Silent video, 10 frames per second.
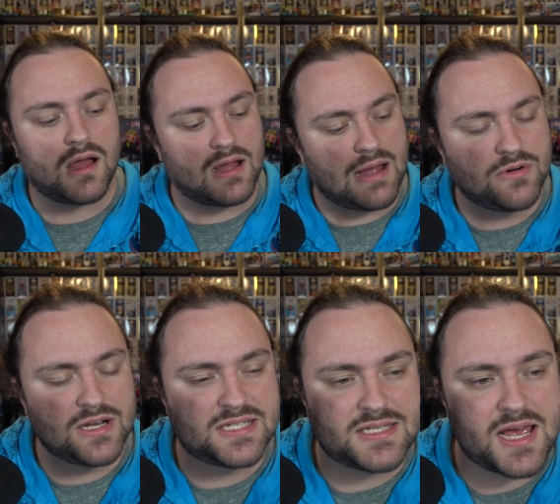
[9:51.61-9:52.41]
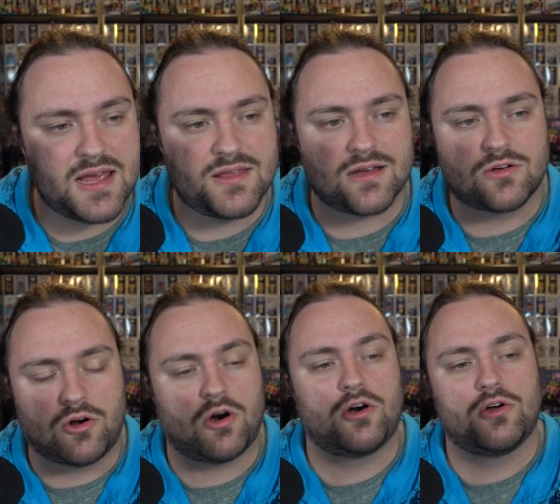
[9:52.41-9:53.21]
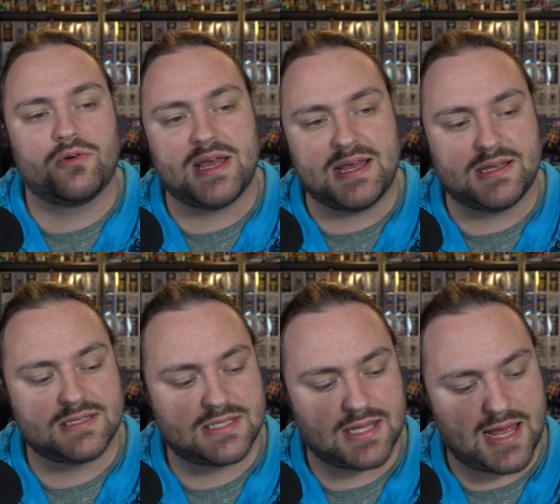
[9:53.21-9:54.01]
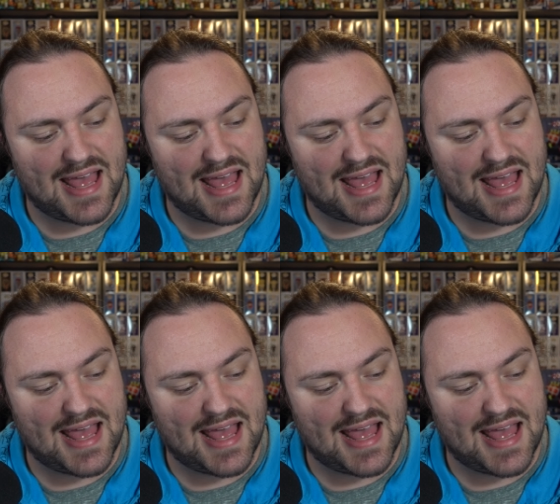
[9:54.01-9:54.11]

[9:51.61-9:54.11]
I'm going to say that Carl is